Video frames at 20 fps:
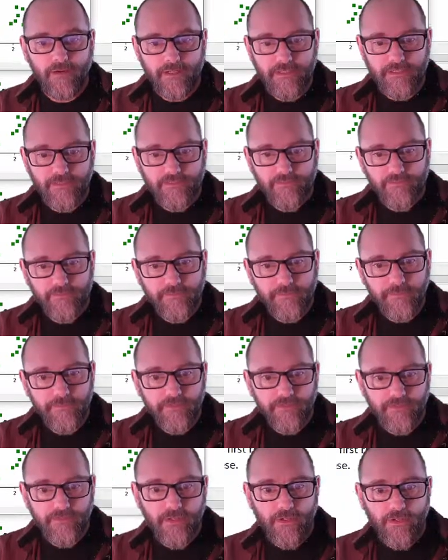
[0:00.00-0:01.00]
All right,
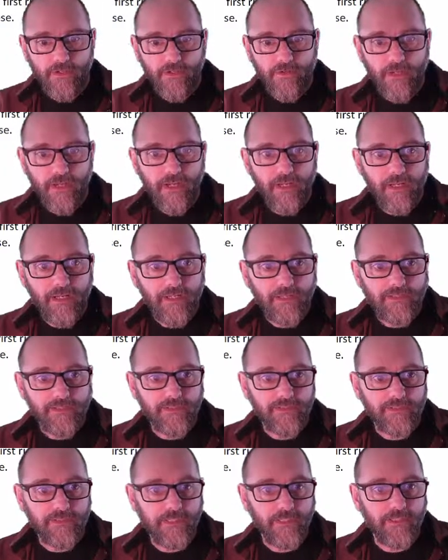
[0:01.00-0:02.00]
so
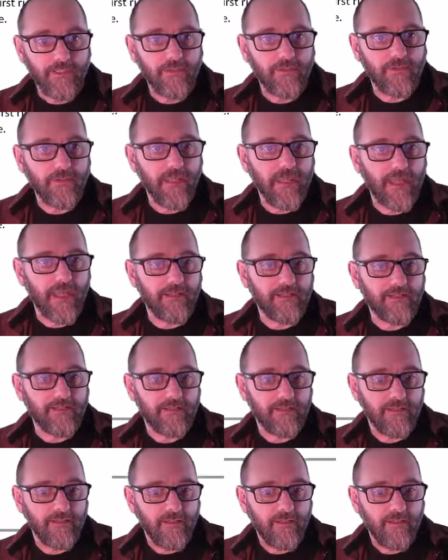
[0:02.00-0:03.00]
let's go take a look
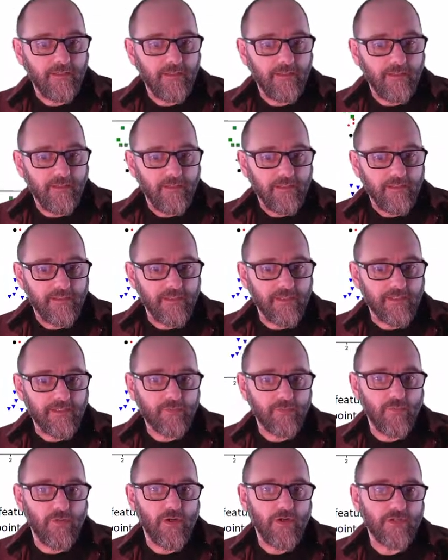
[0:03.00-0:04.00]
at,
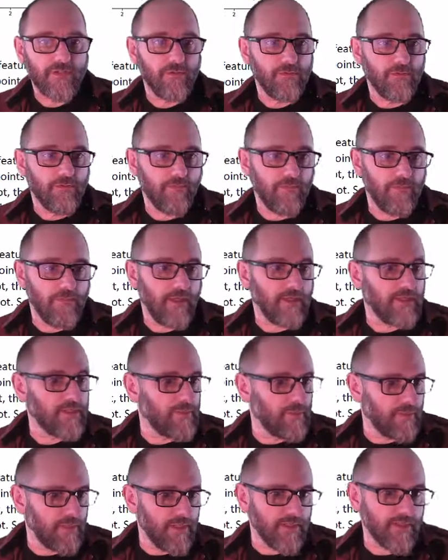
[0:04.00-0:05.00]
this walks you through the
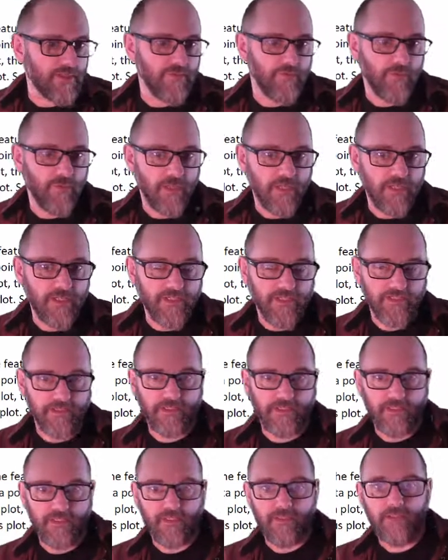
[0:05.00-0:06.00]
explanation of what I
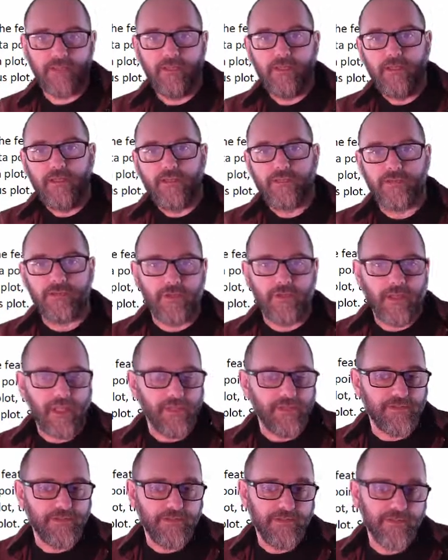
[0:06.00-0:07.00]
just did. So
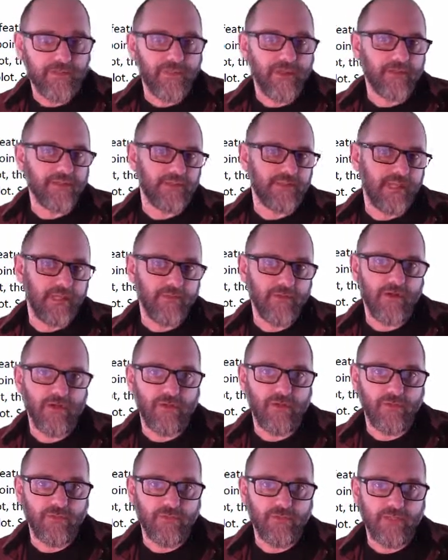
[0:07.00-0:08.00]
again, it's using my same
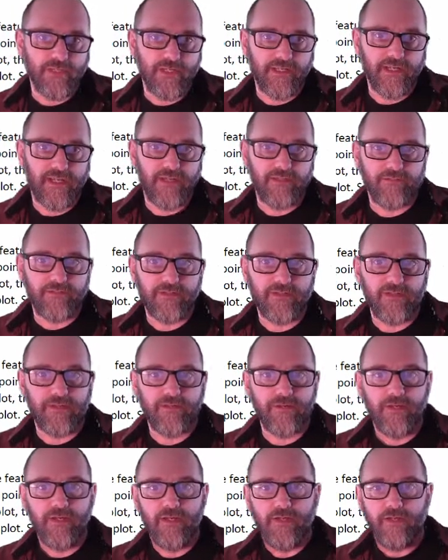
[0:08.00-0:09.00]
code, which I gave to
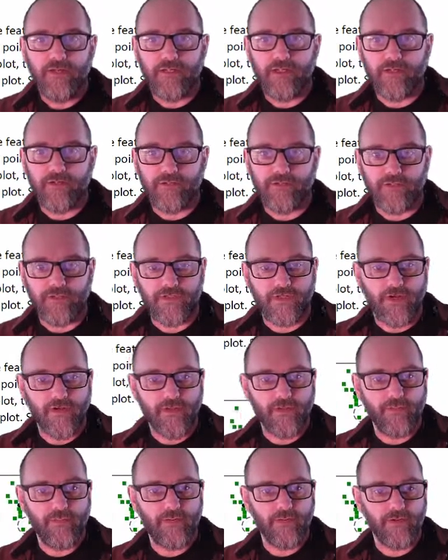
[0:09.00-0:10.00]
you. Here's a
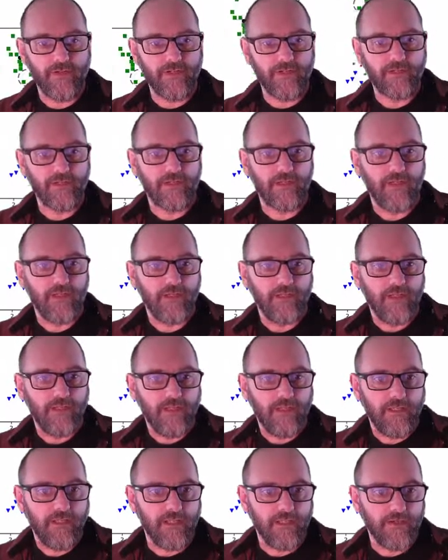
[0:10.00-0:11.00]
starting point.
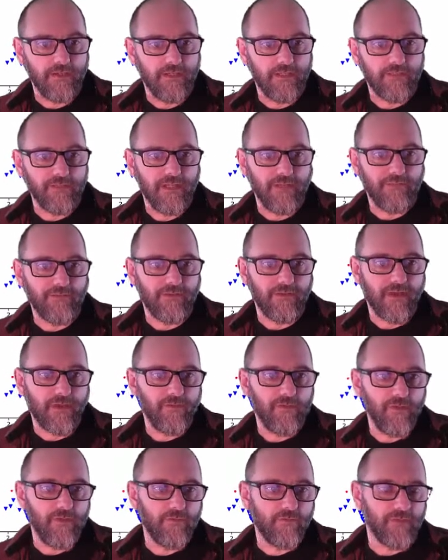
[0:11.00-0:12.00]
Here it is after
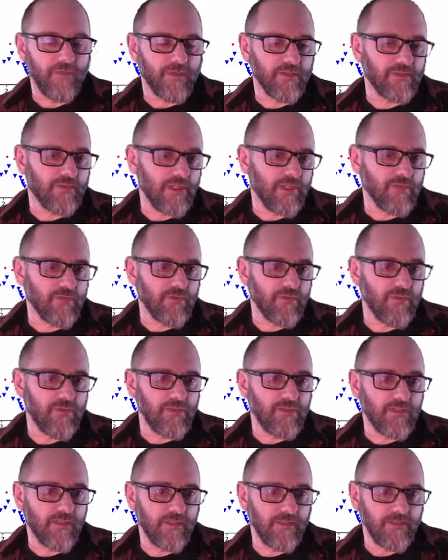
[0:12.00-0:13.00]
they move the
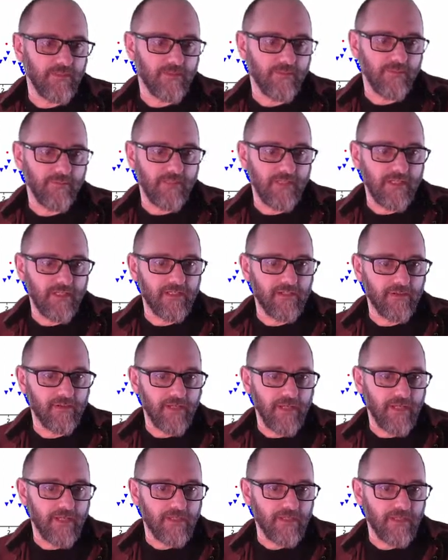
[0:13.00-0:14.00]
centroids into the mean
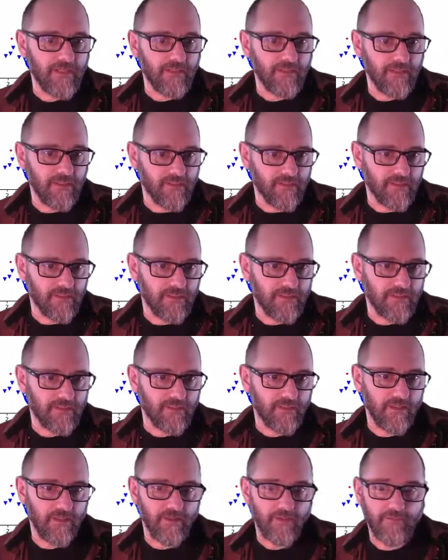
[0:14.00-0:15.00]
location, into
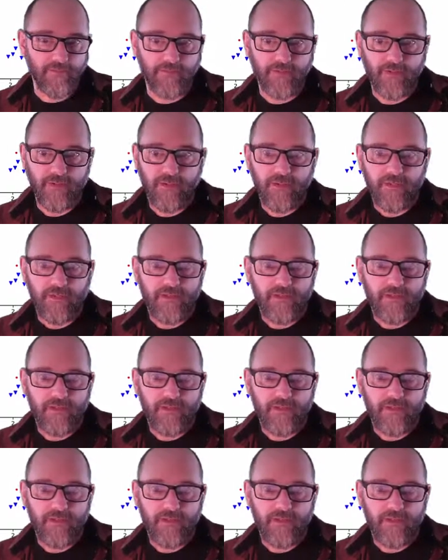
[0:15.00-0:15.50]
the